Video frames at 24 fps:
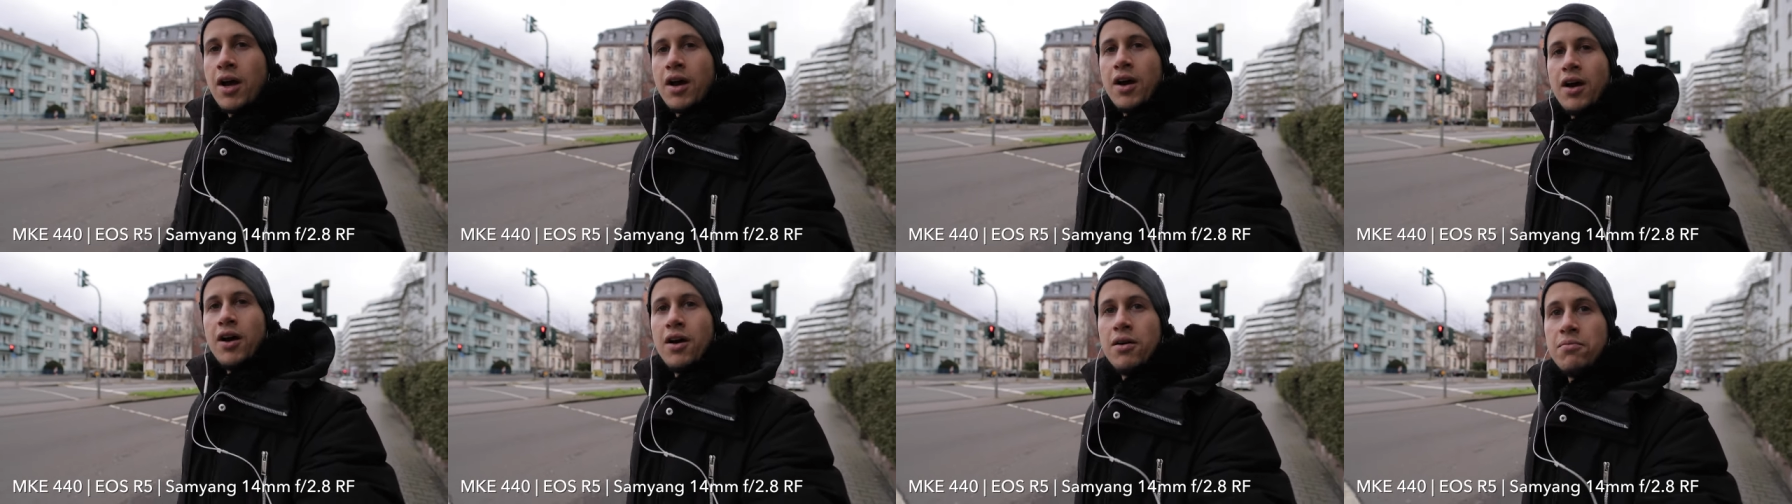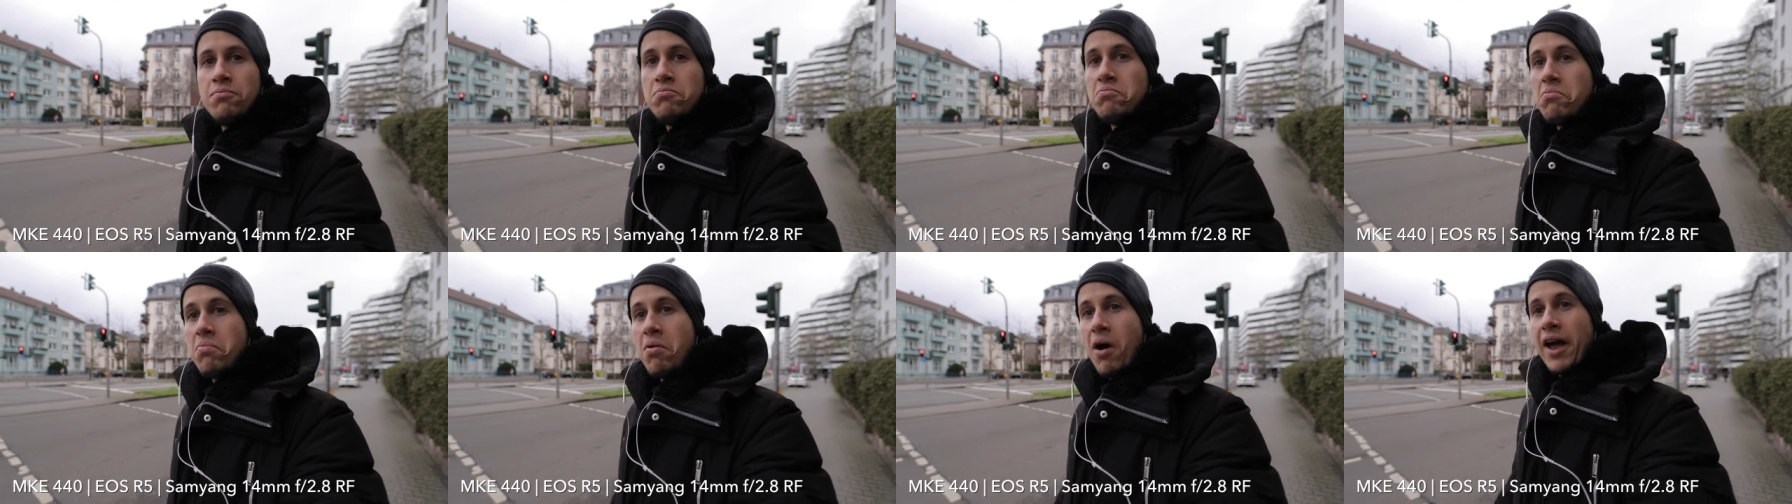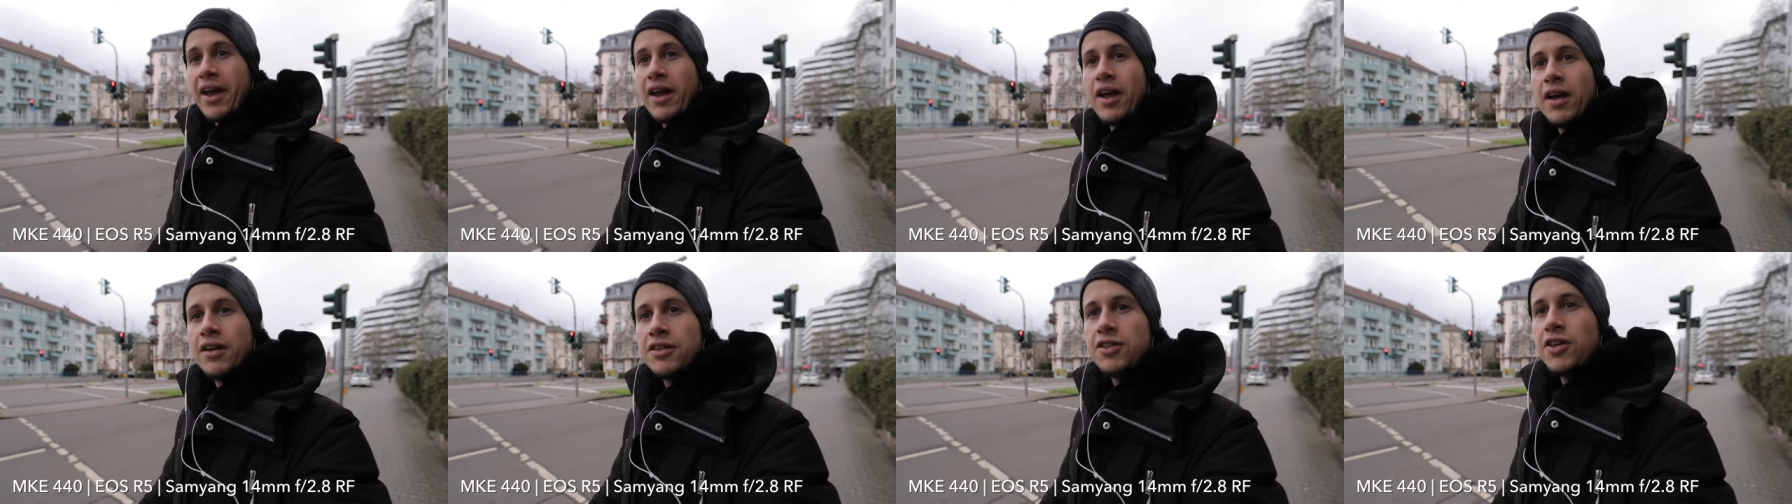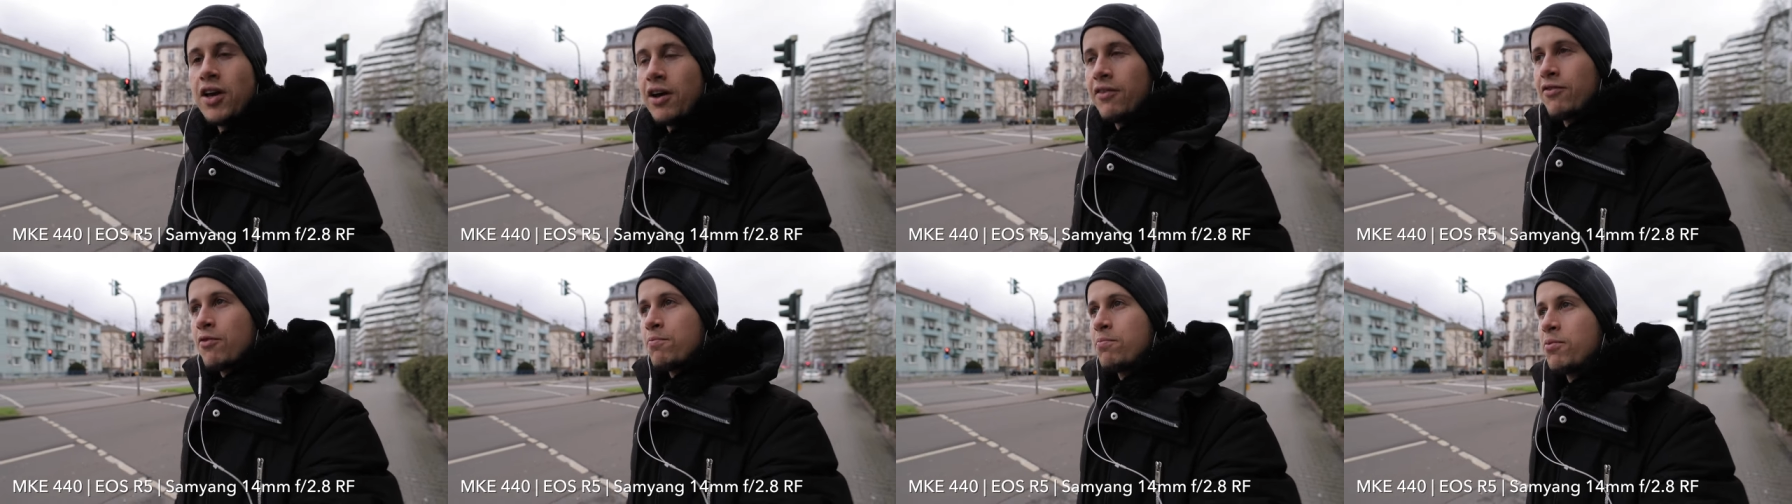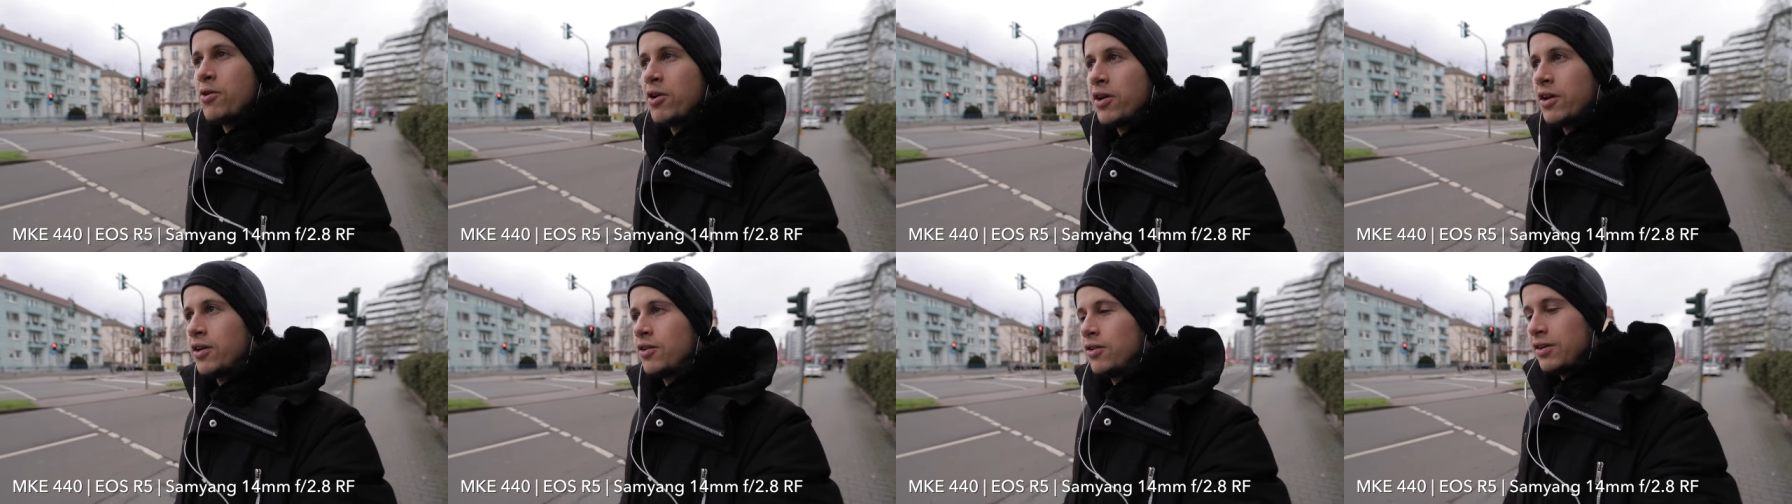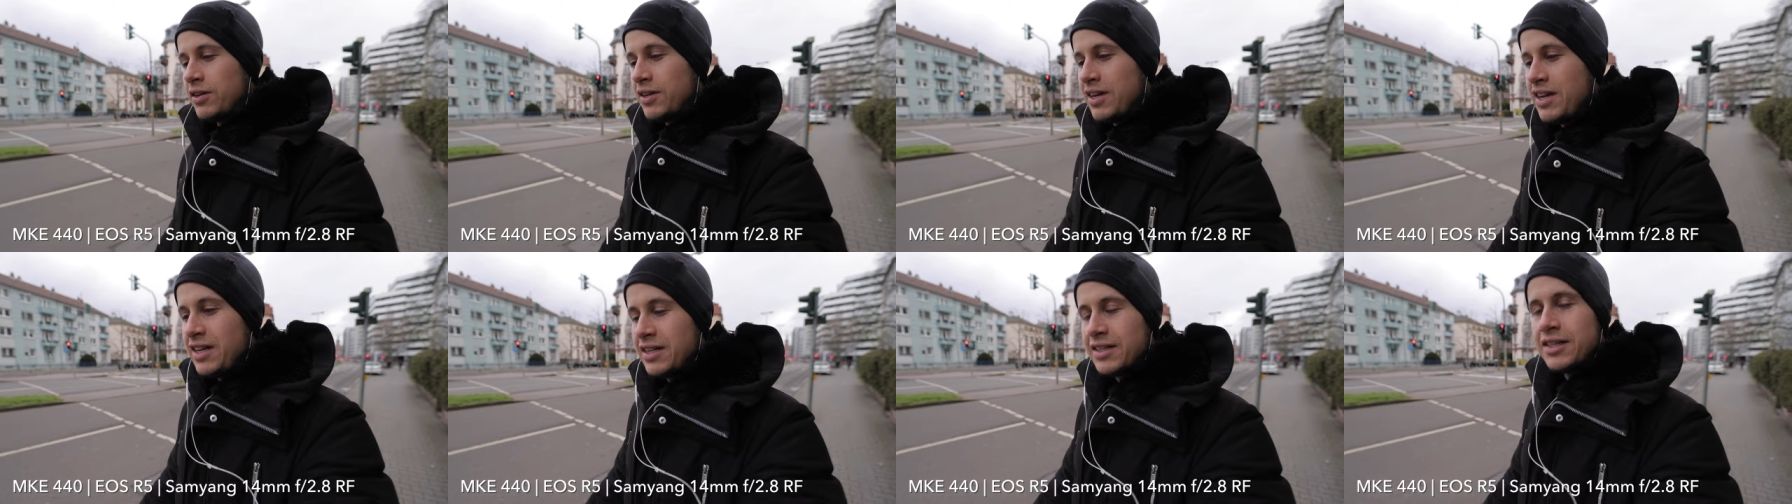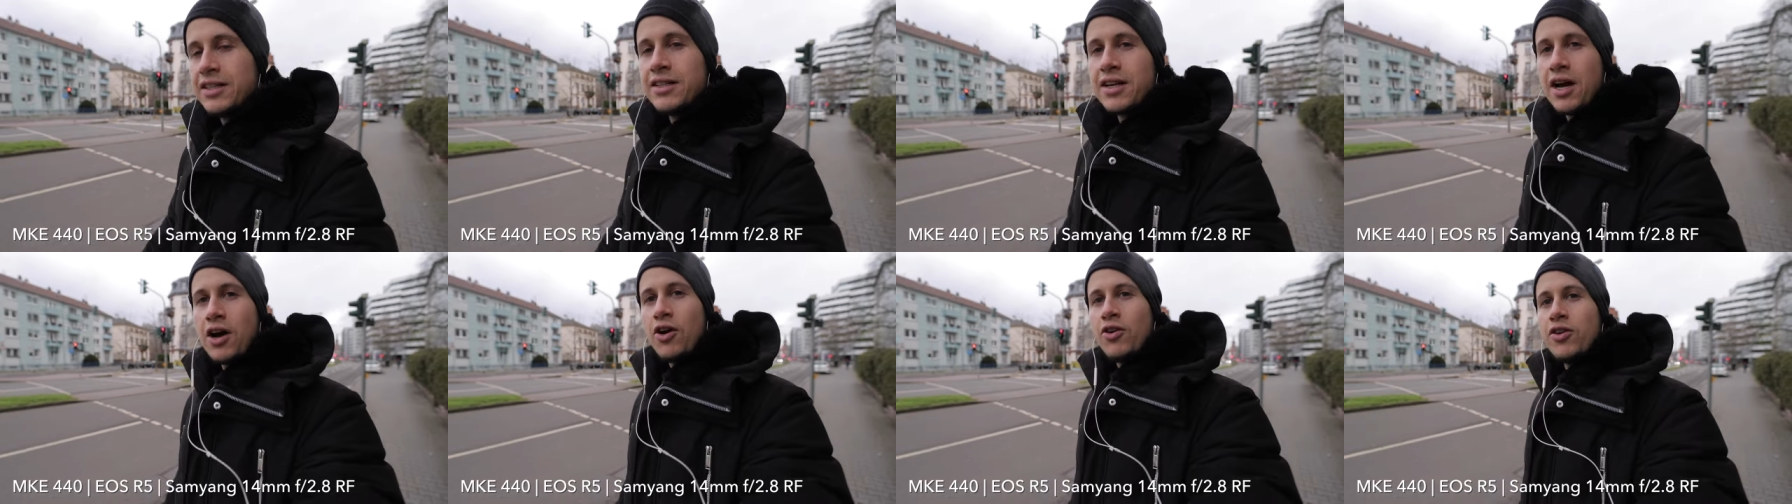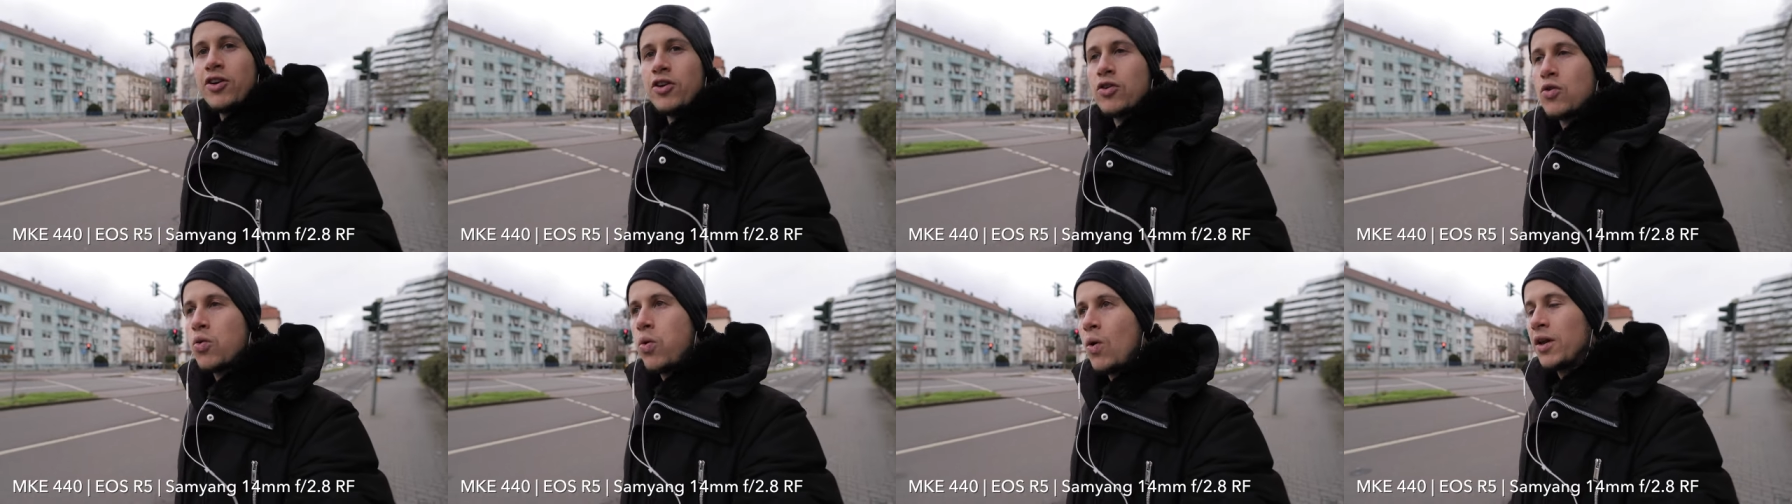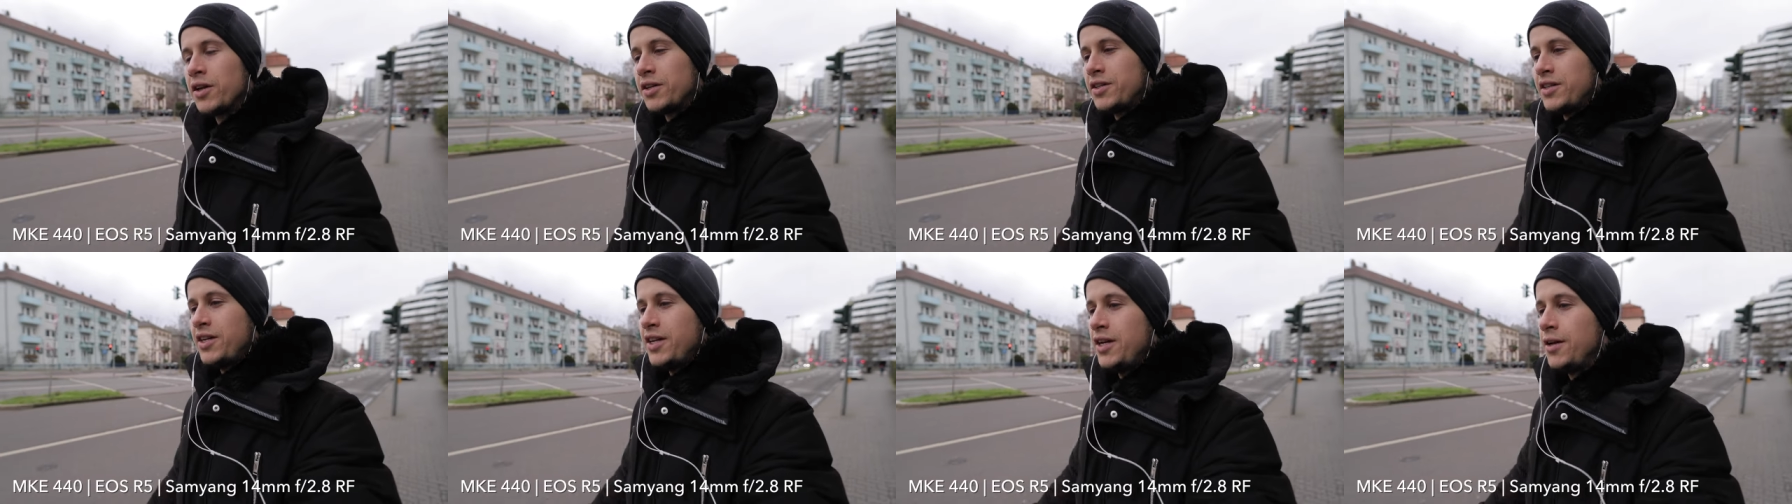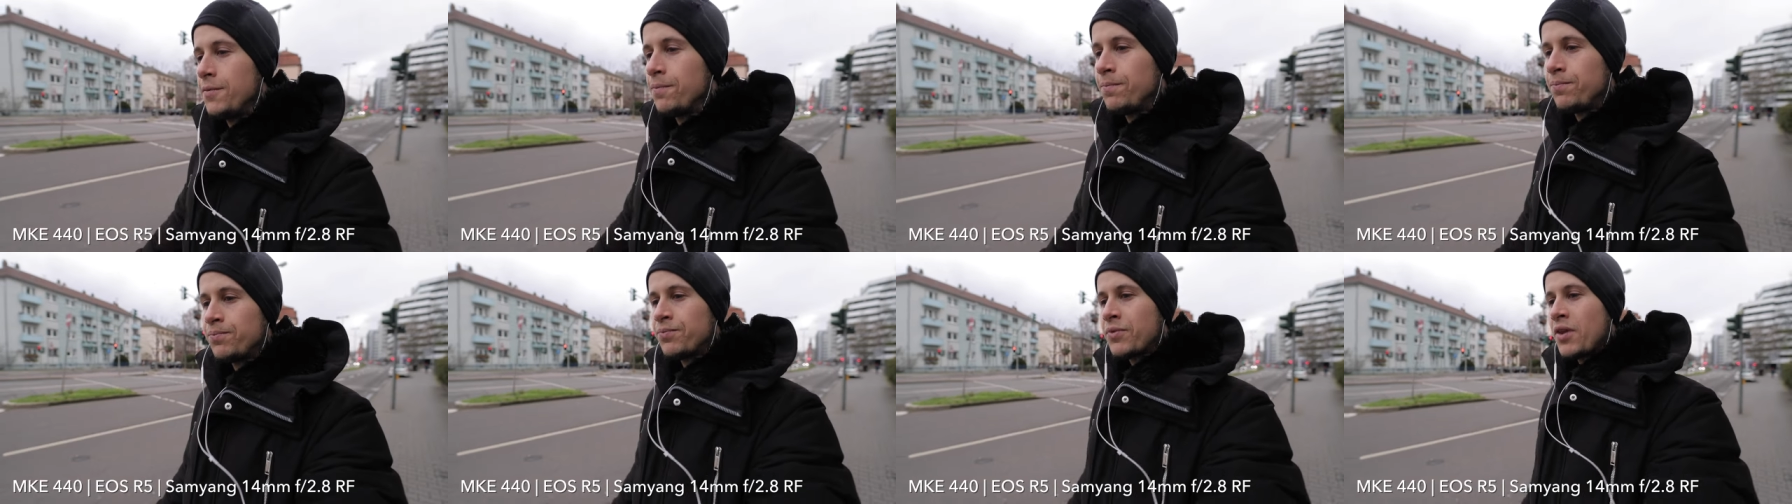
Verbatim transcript: um, I guess you have a pretty good, decent audio quality,